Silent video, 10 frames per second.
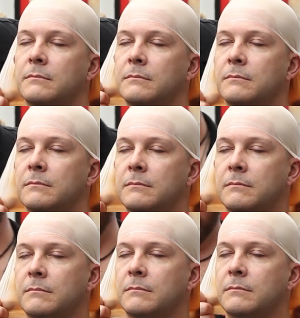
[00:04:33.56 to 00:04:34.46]

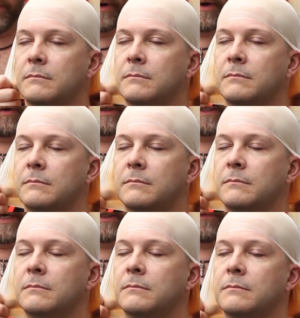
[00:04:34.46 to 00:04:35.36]

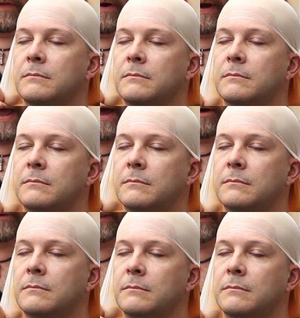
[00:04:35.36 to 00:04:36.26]

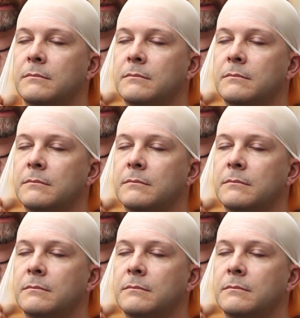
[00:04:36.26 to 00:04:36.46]
(not speaking)